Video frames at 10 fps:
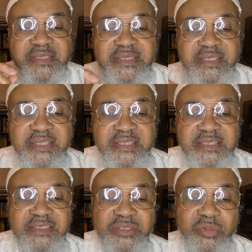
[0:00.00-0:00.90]

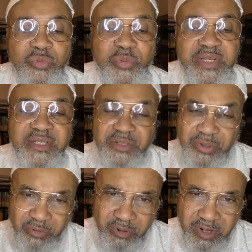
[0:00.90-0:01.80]
does read the
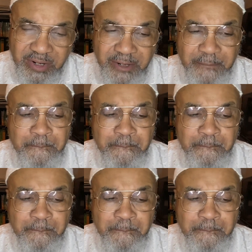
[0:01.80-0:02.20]
Quran,